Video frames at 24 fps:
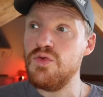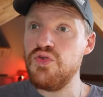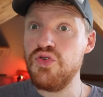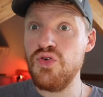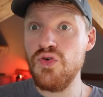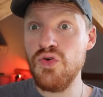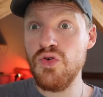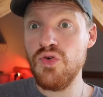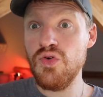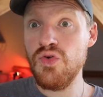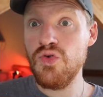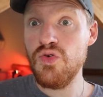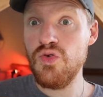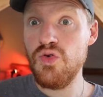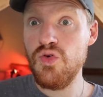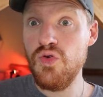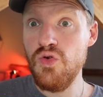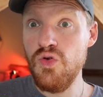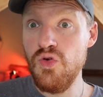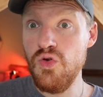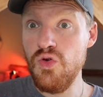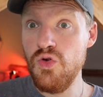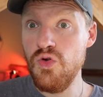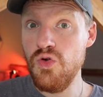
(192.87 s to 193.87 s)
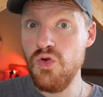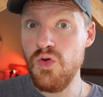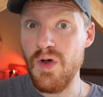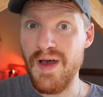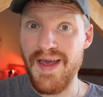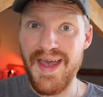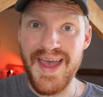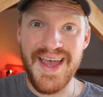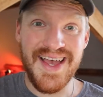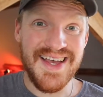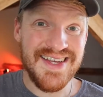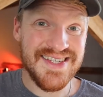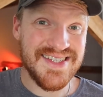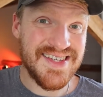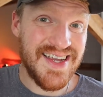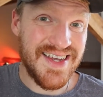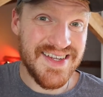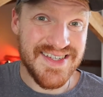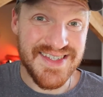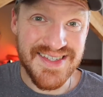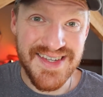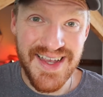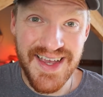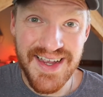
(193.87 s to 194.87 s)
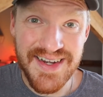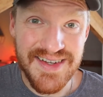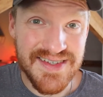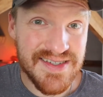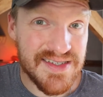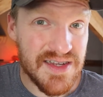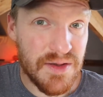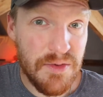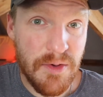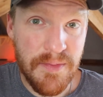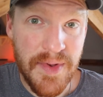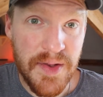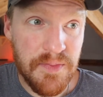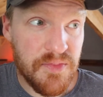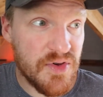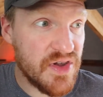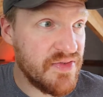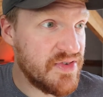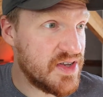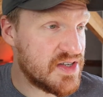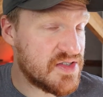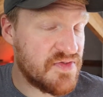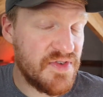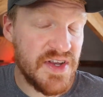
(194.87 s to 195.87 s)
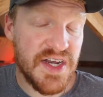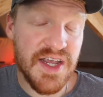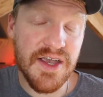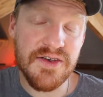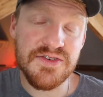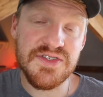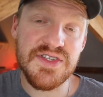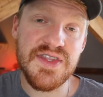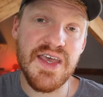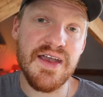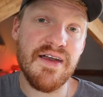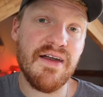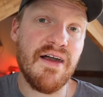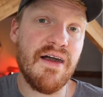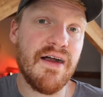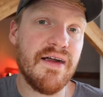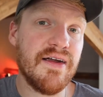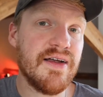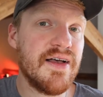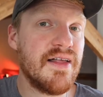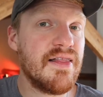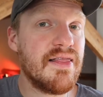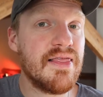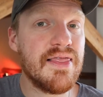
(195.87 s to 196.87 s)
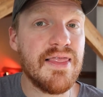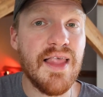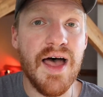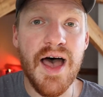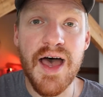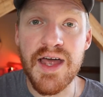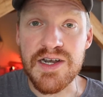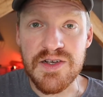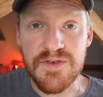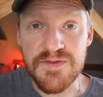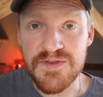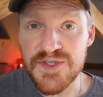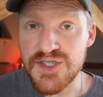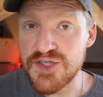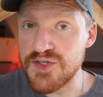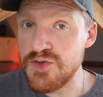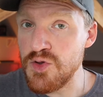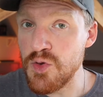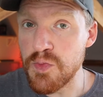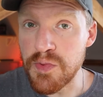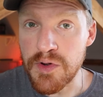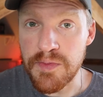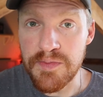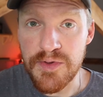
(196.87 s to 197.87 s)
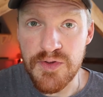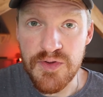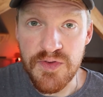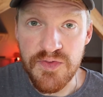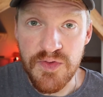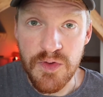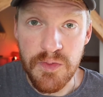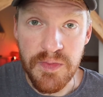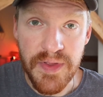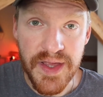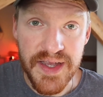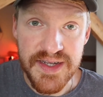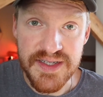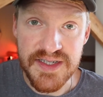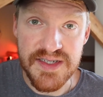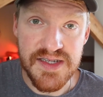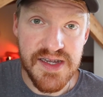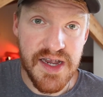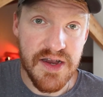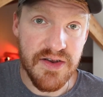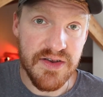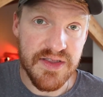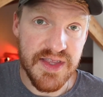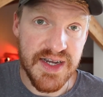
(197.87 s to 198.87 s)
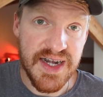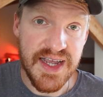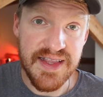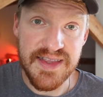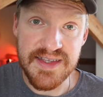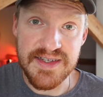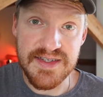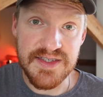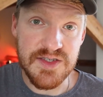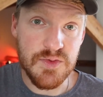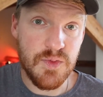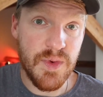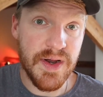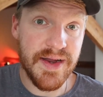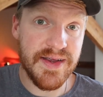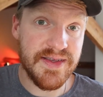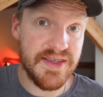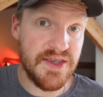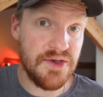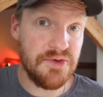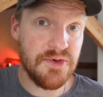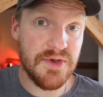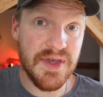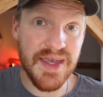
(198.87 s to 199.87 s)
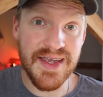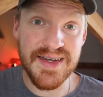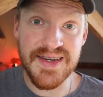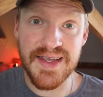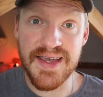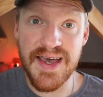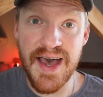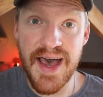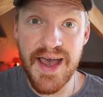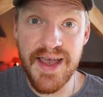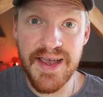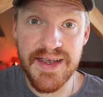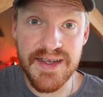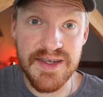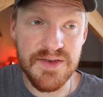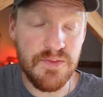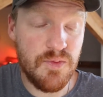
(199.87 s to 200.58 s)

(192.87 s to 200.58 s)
Whew. As I said in some of my previous videos, there are a lot of super beautiful places here in the Netherlands where you can kayak.